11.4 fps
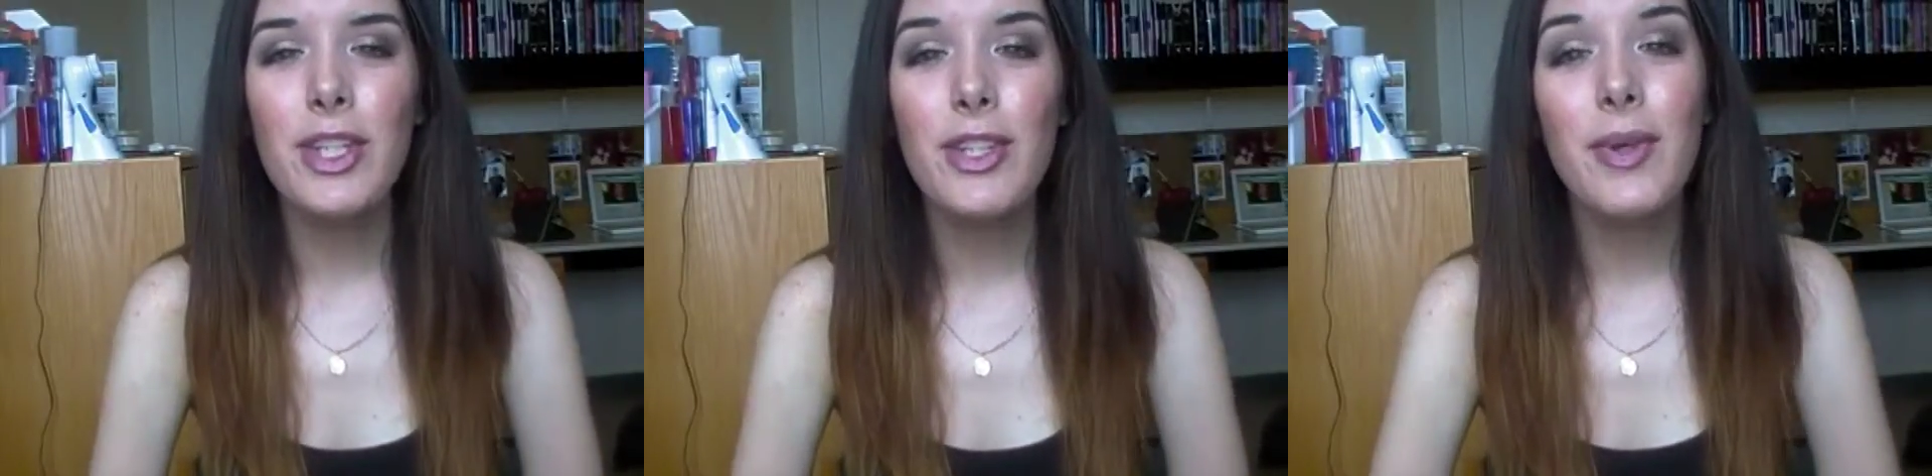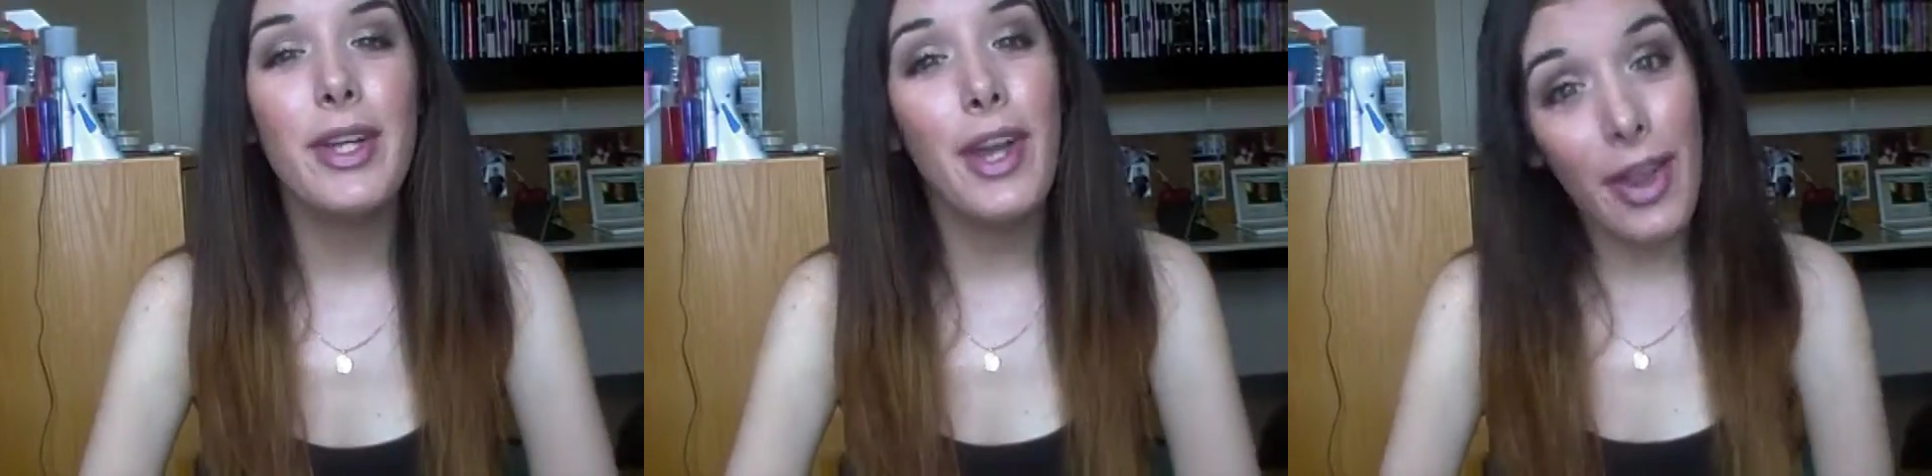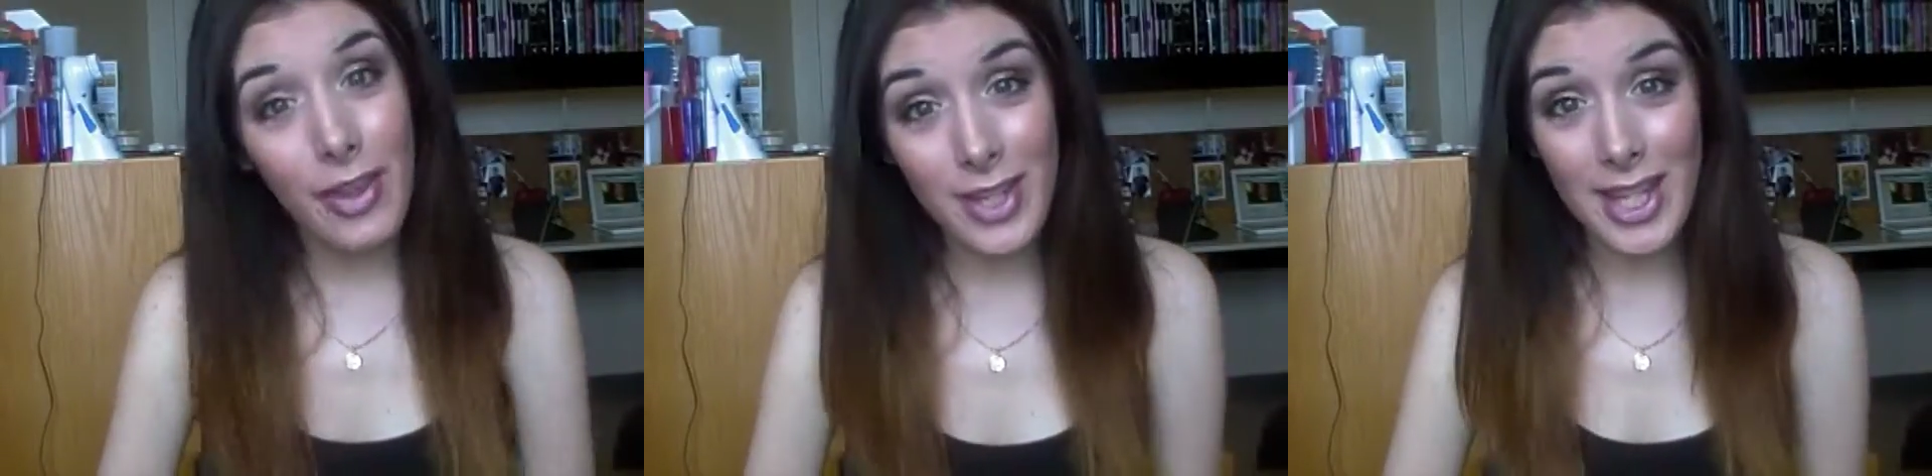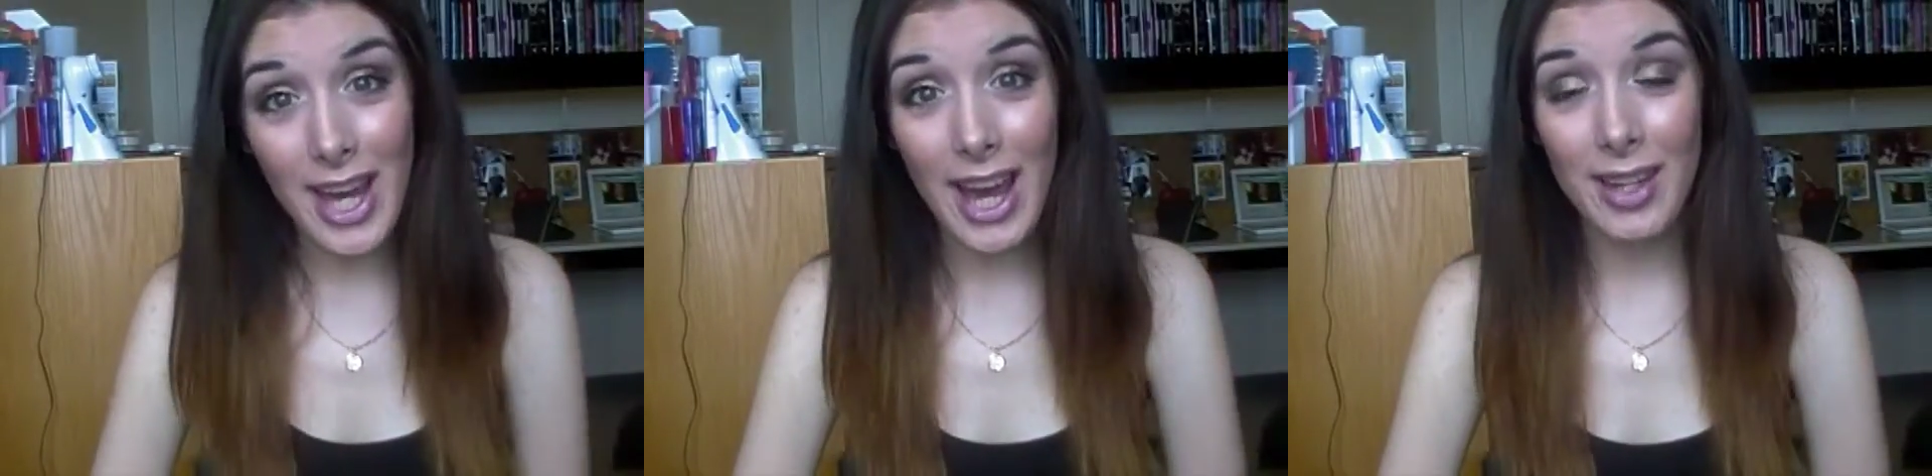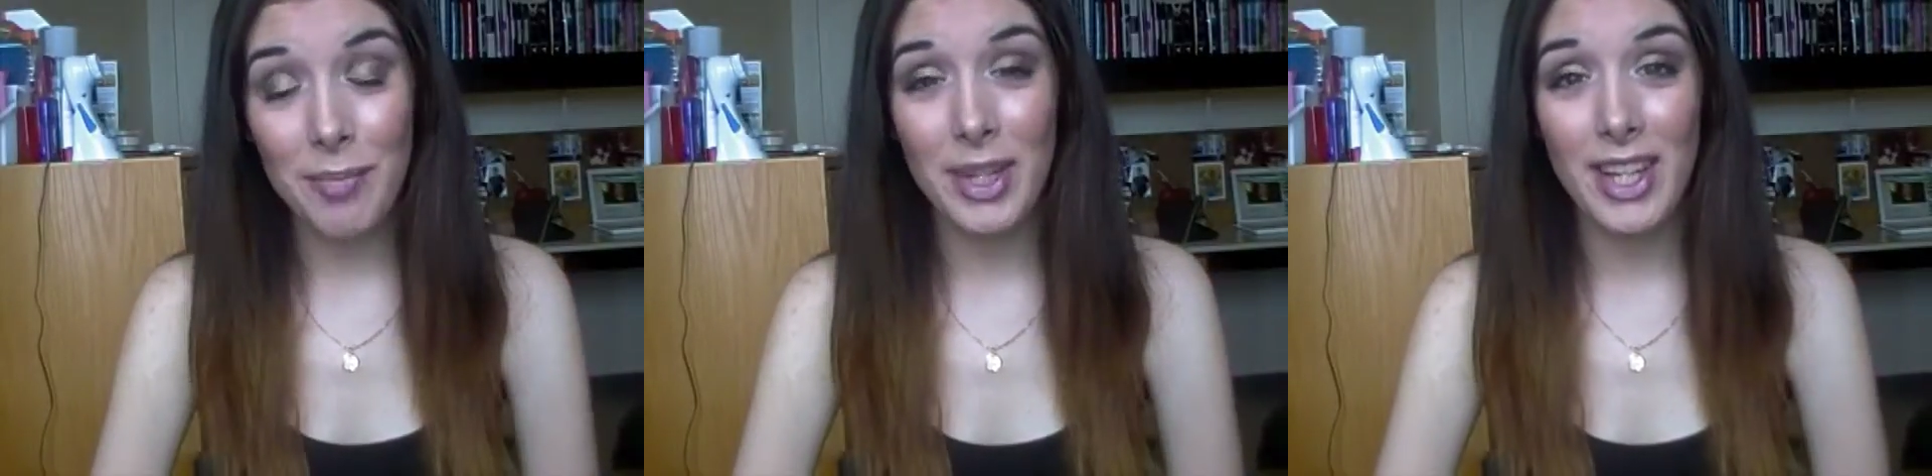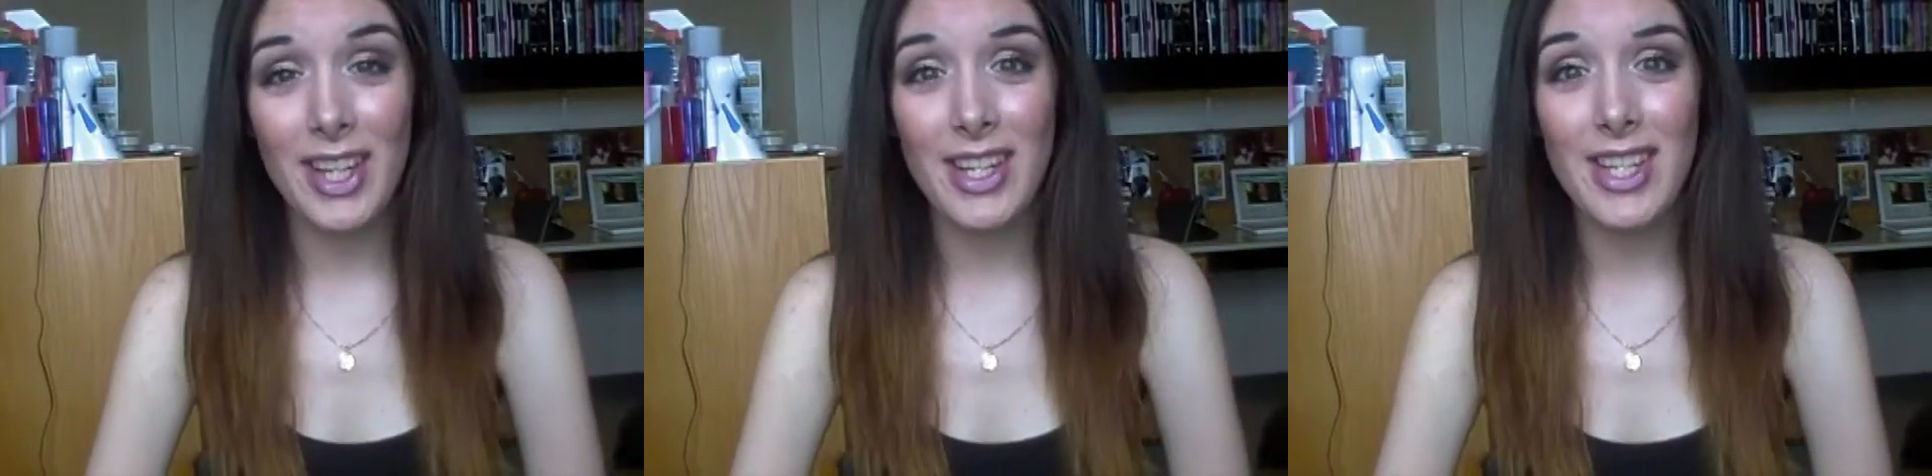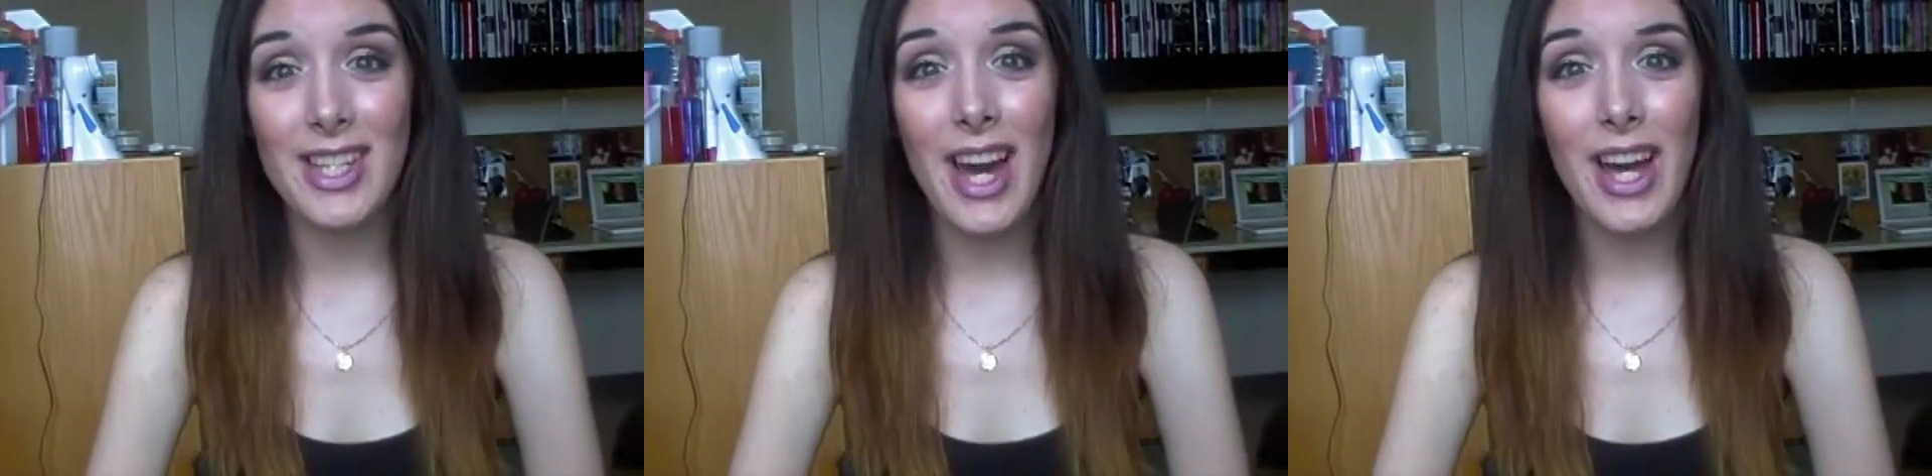do another tag because